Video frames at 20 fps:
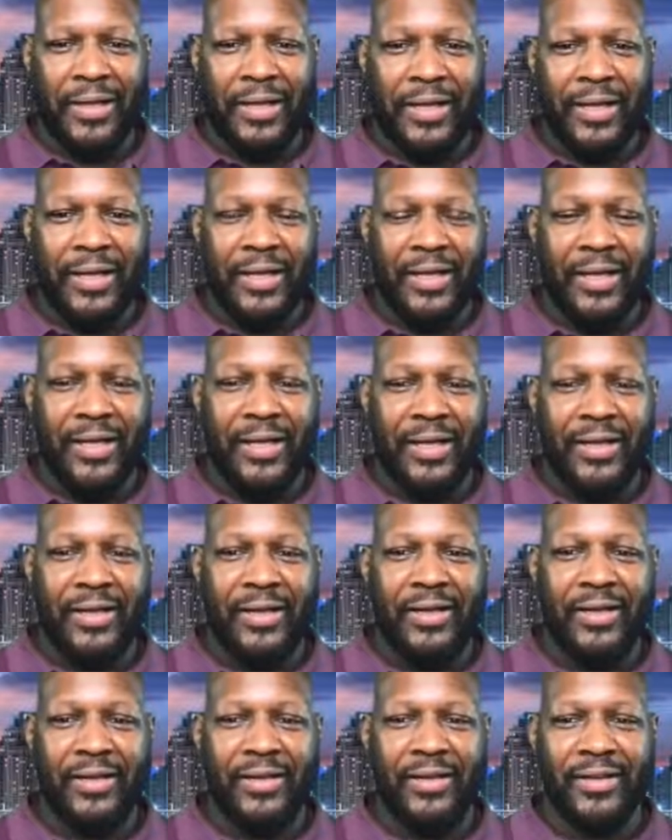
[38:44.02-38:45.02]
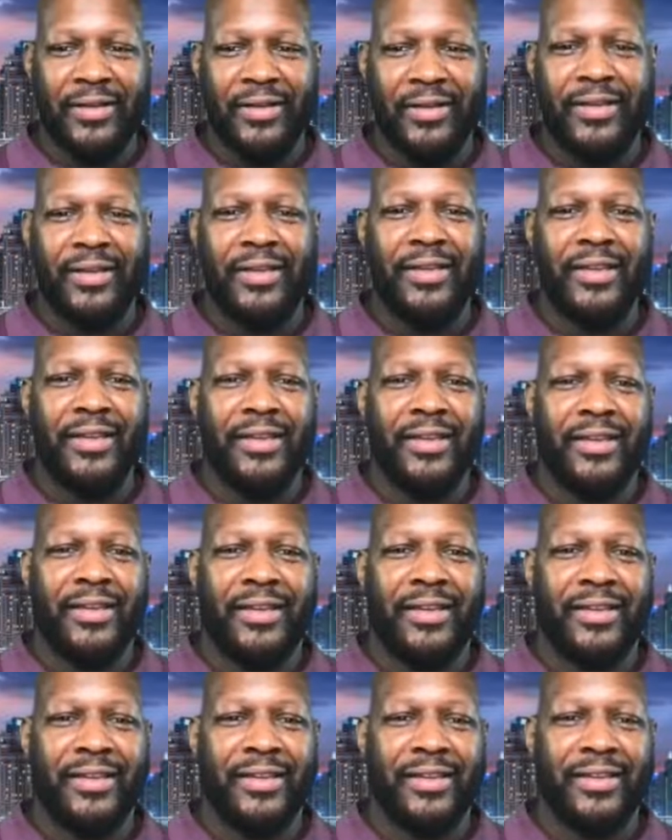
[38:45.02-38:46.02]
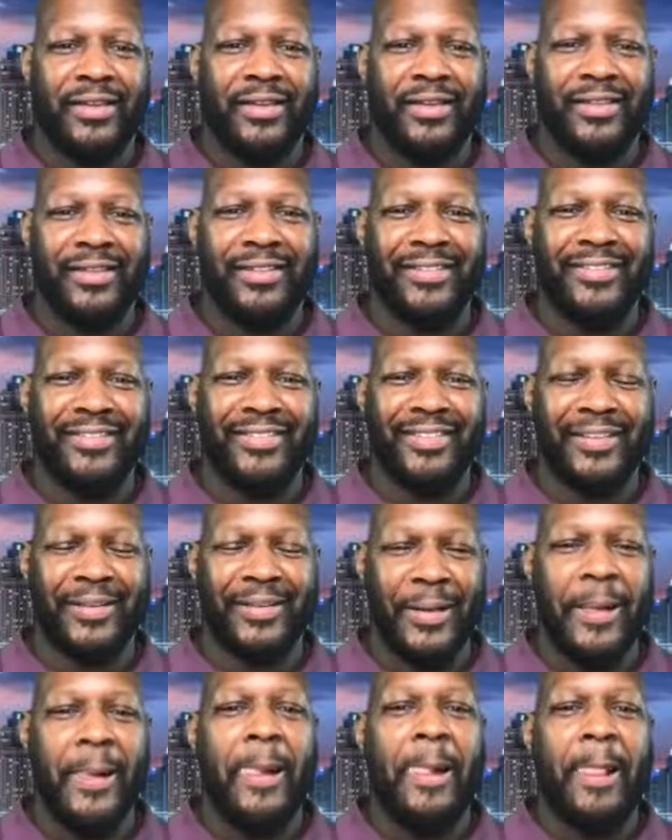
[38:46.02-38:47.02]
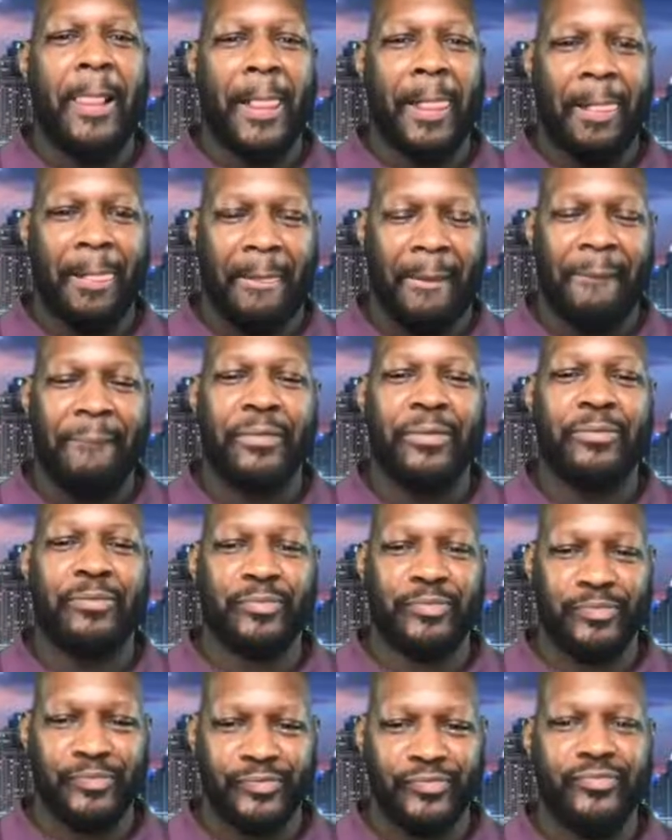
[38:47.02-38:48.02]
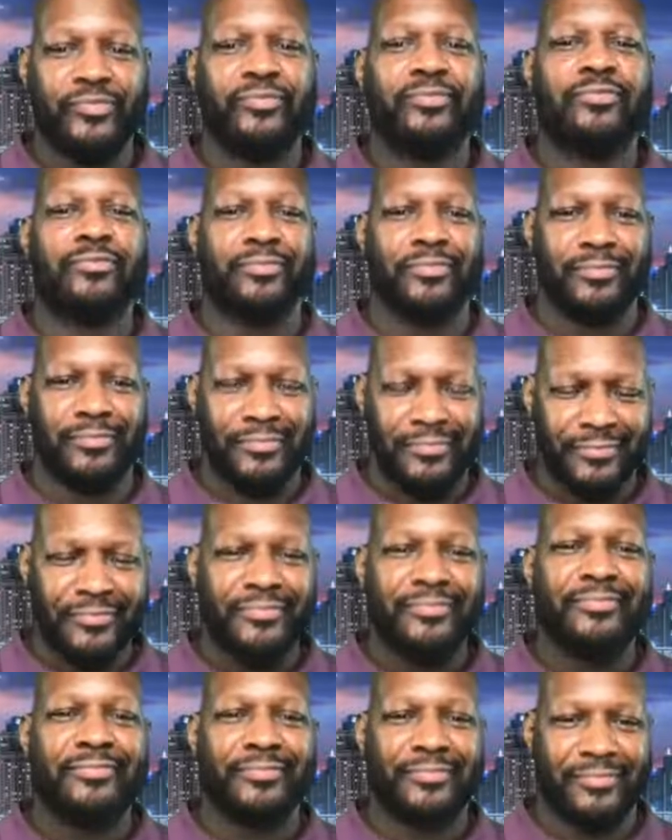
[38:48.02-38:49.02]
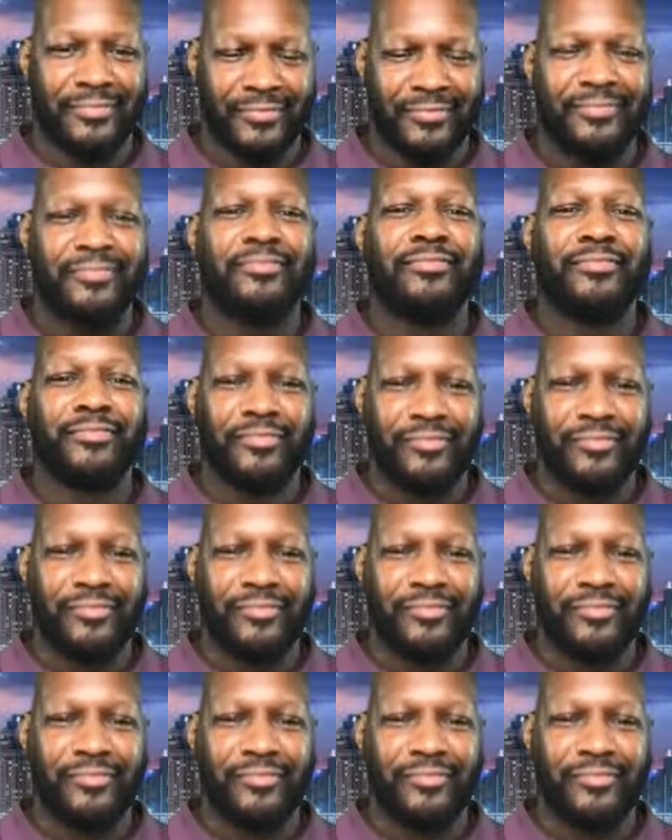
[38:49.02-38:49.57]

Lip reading: I am definitely keeping an eye on if they're gonna, make the play-in tournament right now. So,